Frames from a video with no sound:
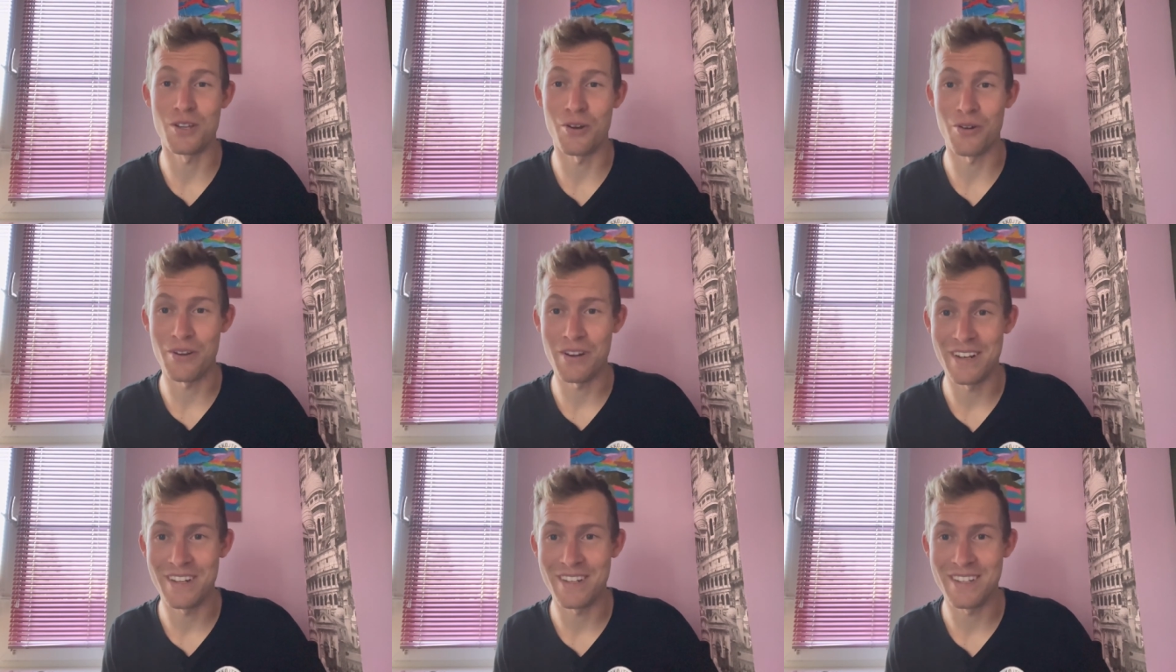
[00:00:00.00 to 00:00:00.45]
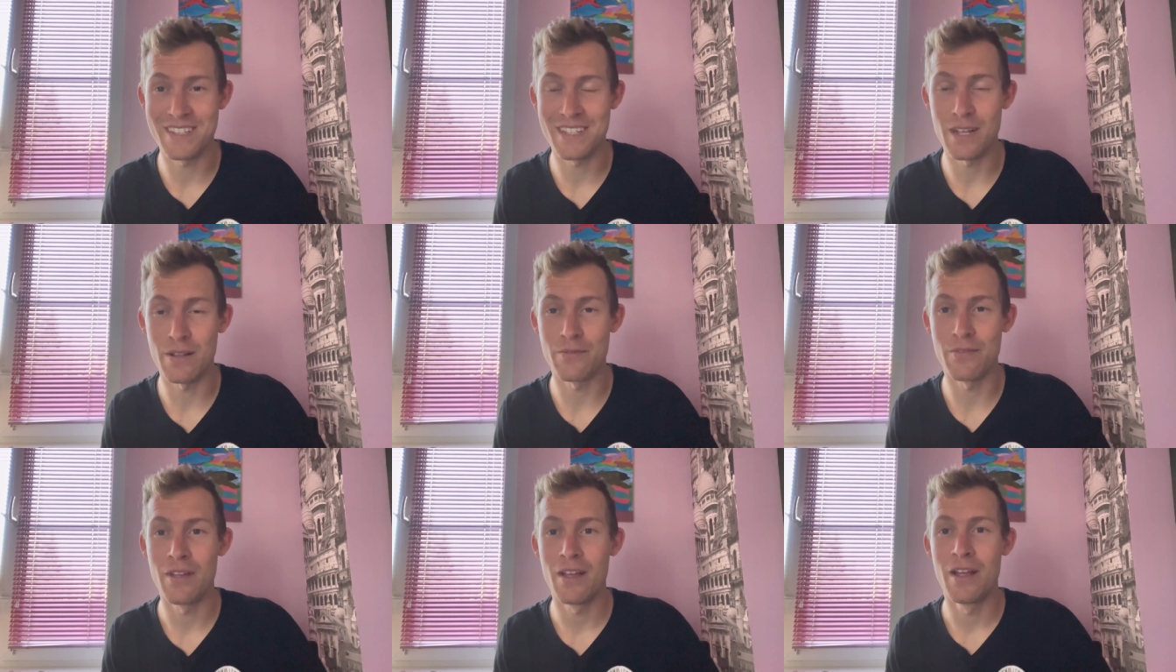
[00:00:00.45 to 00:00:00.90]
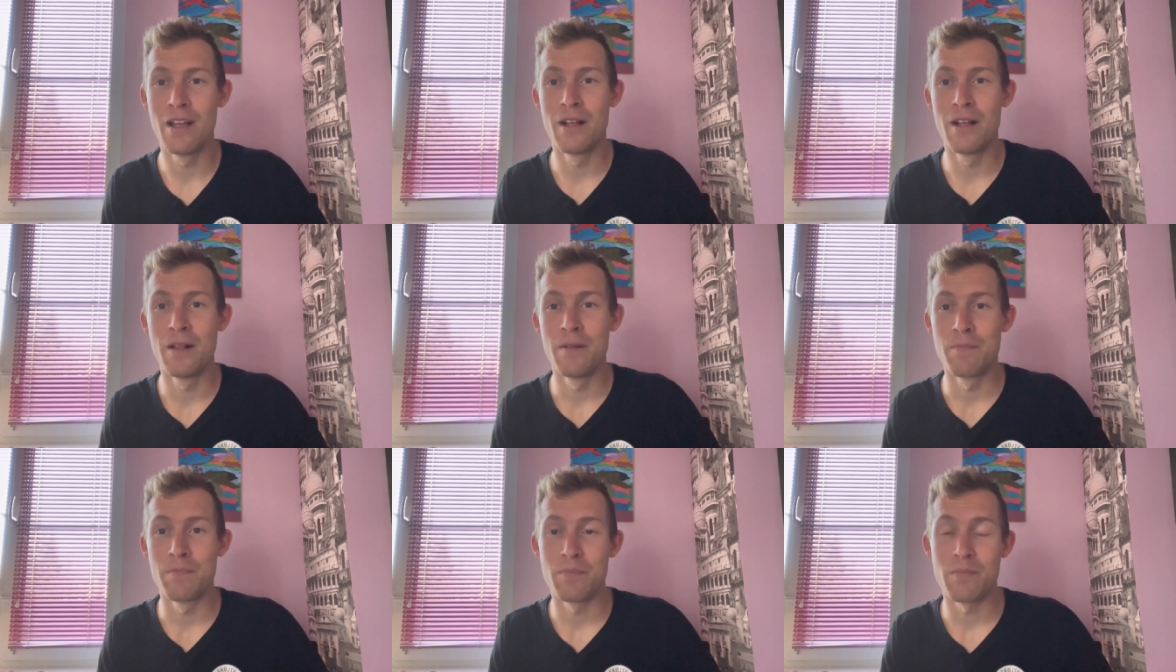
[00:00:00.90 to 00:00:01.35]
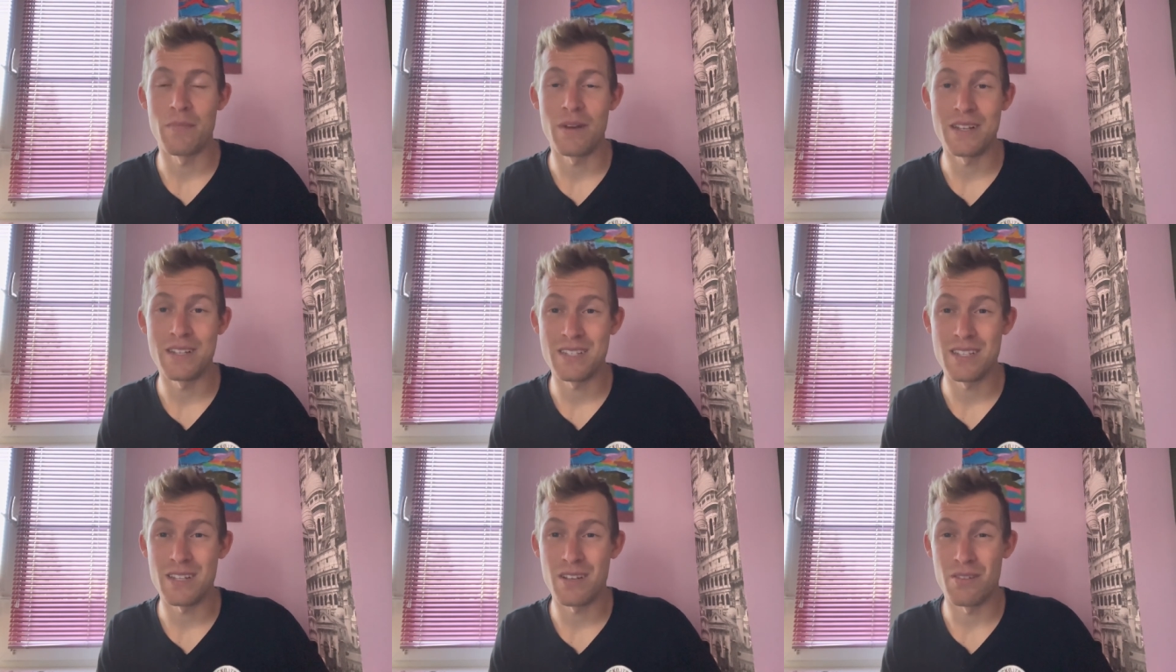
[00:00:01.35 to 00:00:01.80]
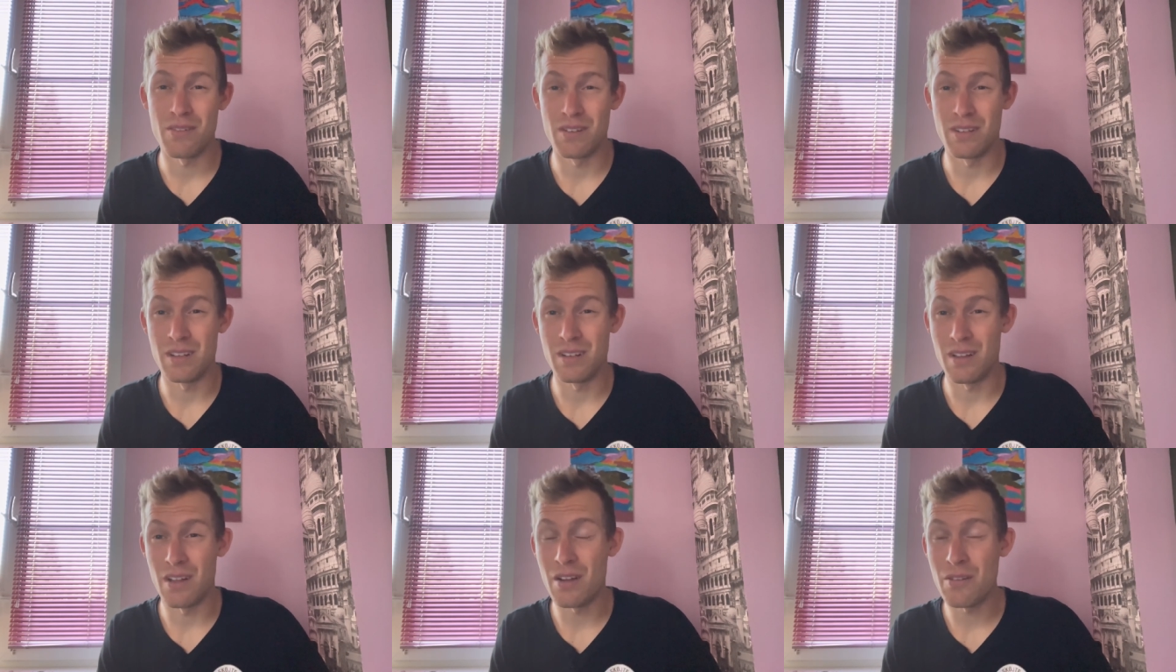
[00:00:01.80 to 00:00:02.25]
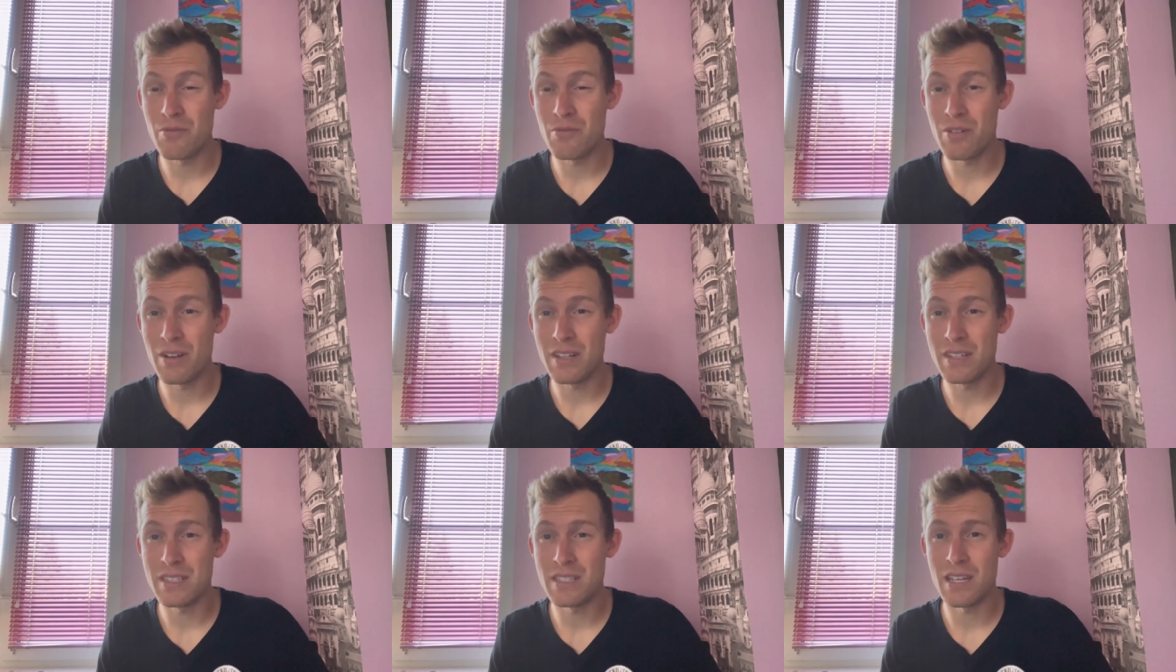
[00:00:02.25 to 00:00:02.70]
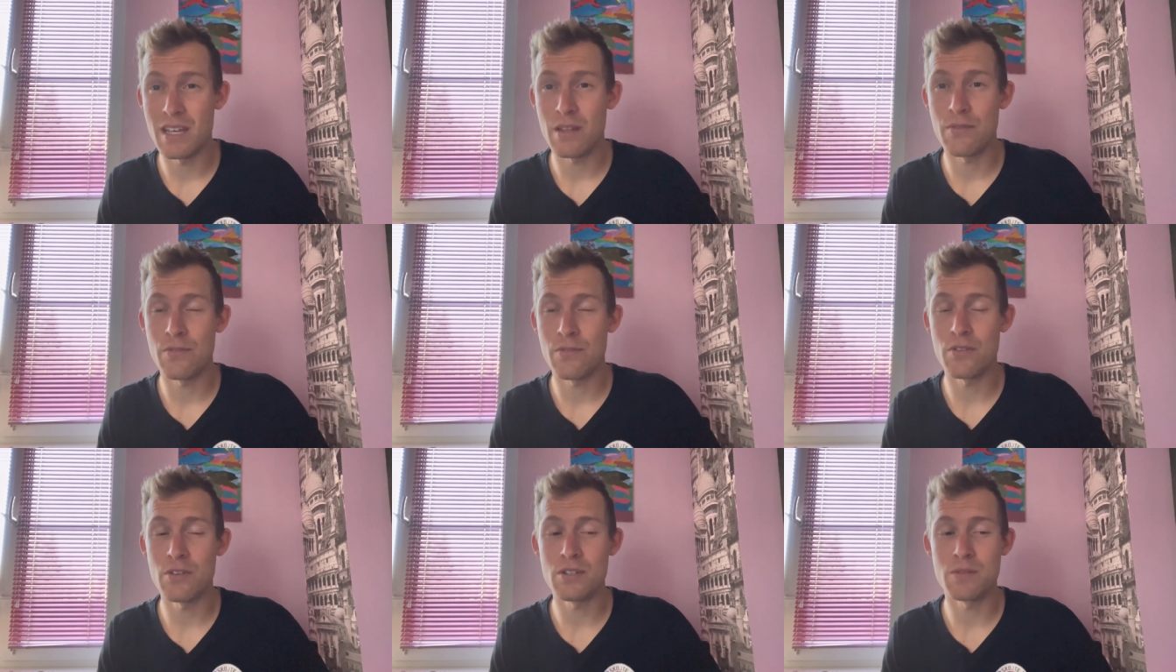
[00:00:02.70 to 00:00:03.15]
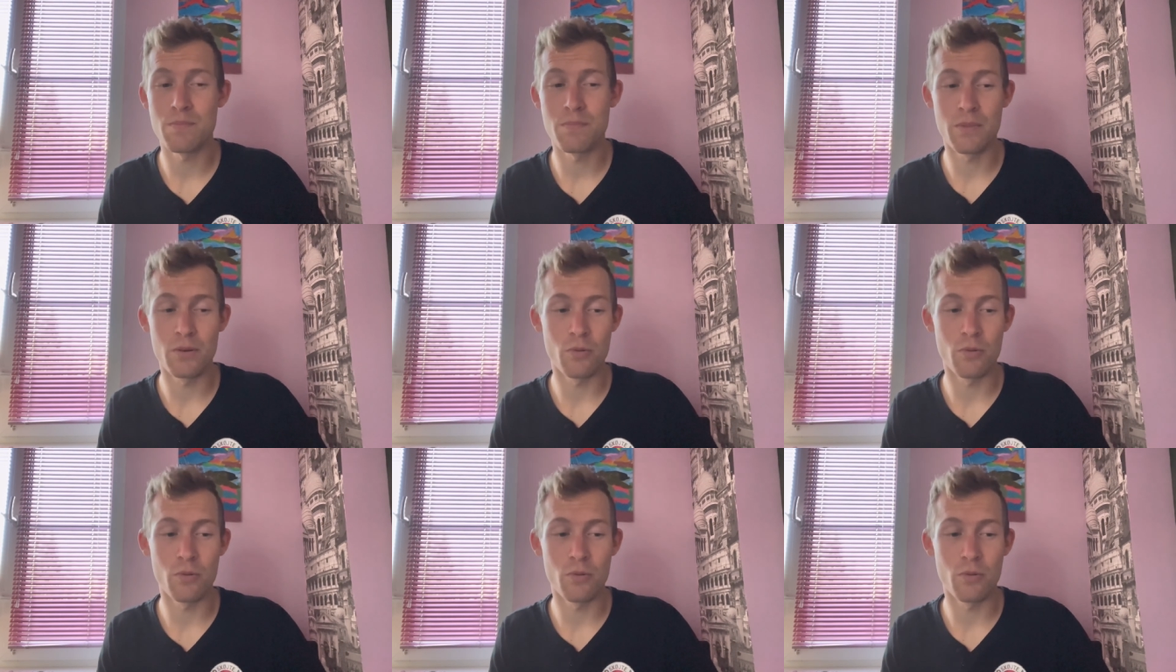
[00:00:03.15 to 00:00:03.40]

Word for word: story in itself. It might sound a little unrealistic at first,